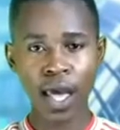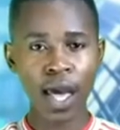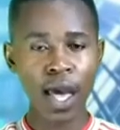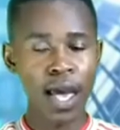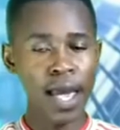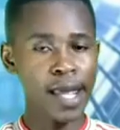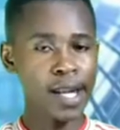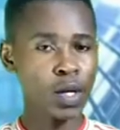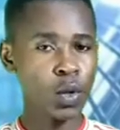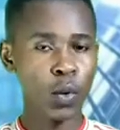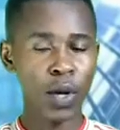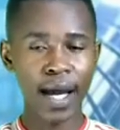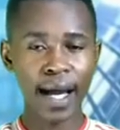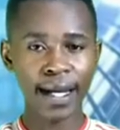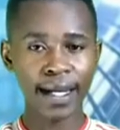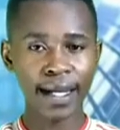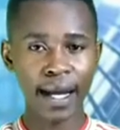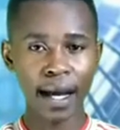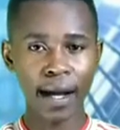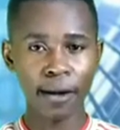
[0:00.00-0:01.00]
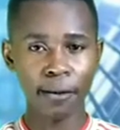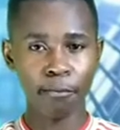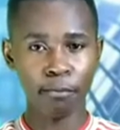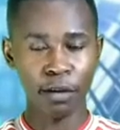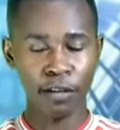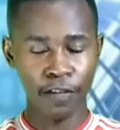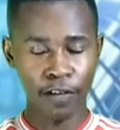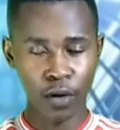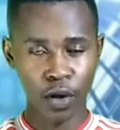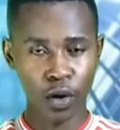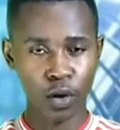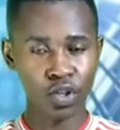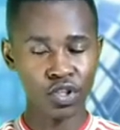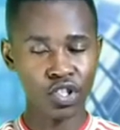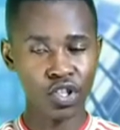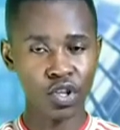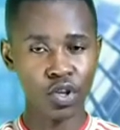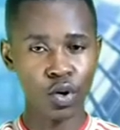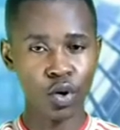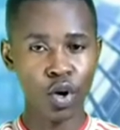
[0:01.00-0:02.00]
In Luganda, before we
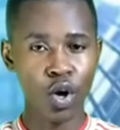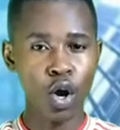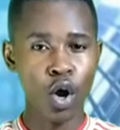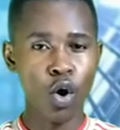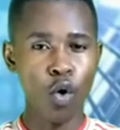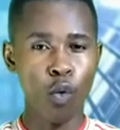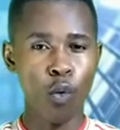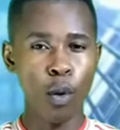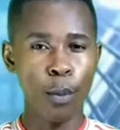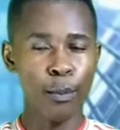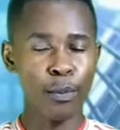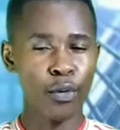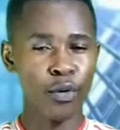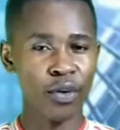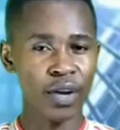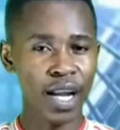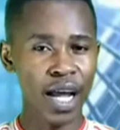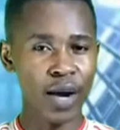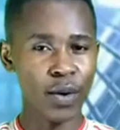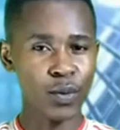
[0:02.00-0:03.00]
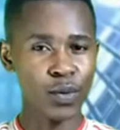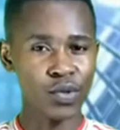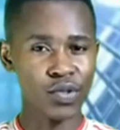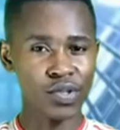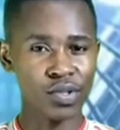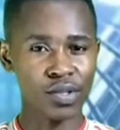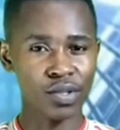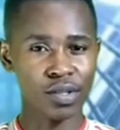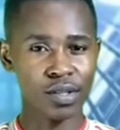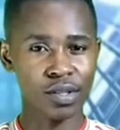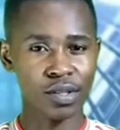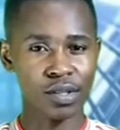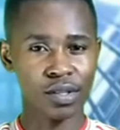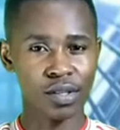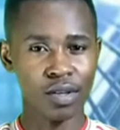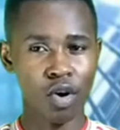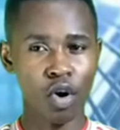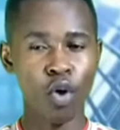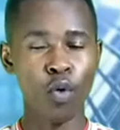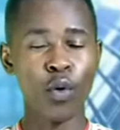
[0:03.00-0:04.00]
continue, we pronounce,
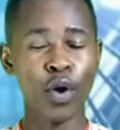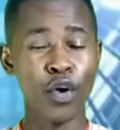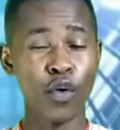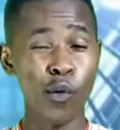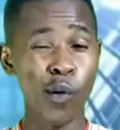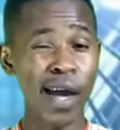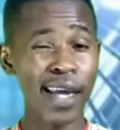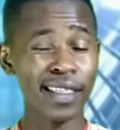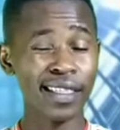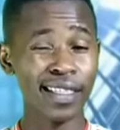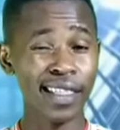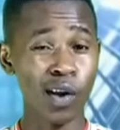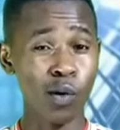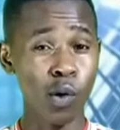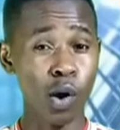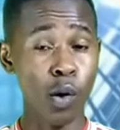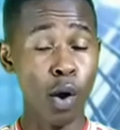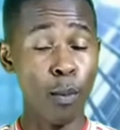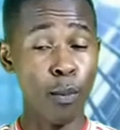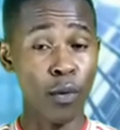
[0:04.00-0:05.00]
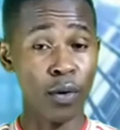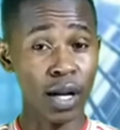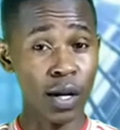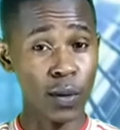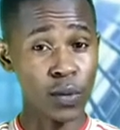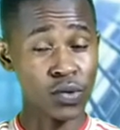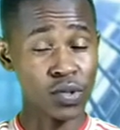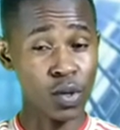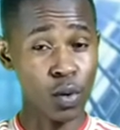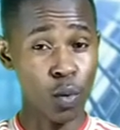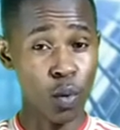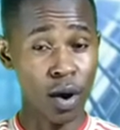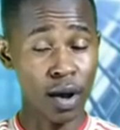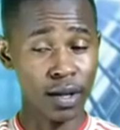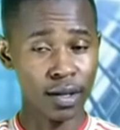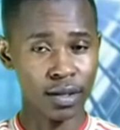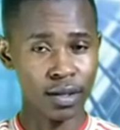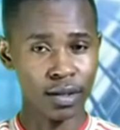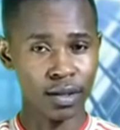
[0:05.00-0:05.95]
or we write the way we pronounce the word.